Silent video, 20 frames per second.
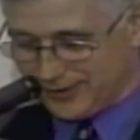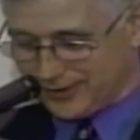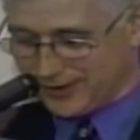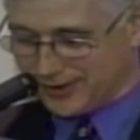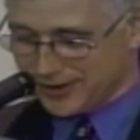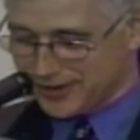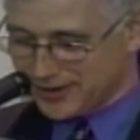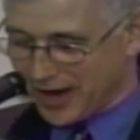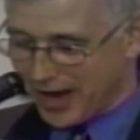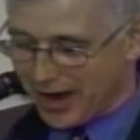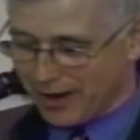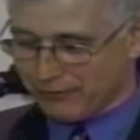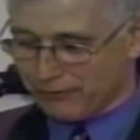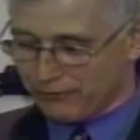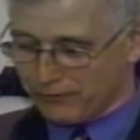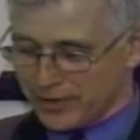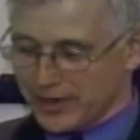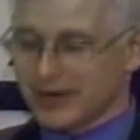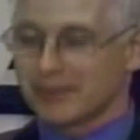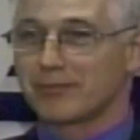can you have
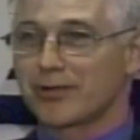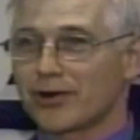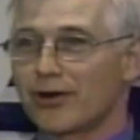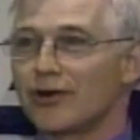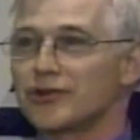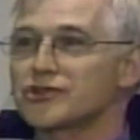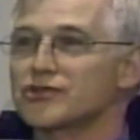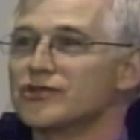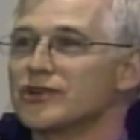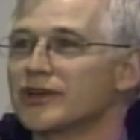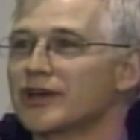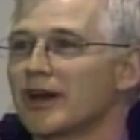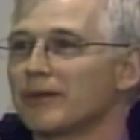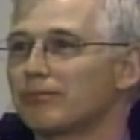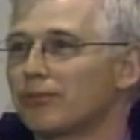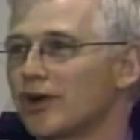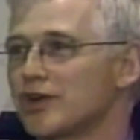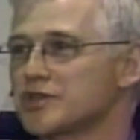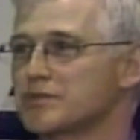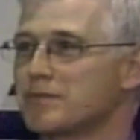freedom, but also you get
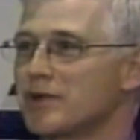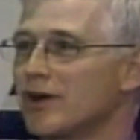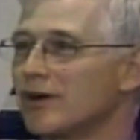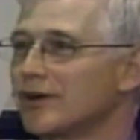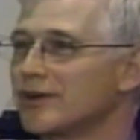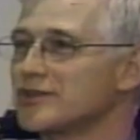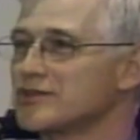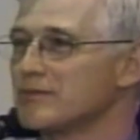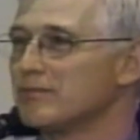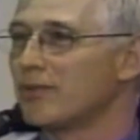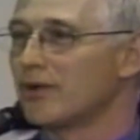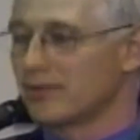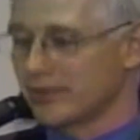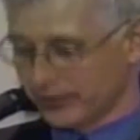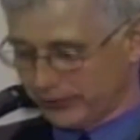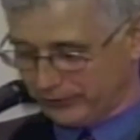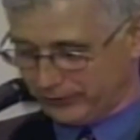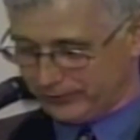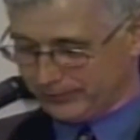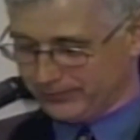prosperity as a
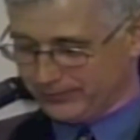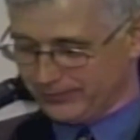bonus.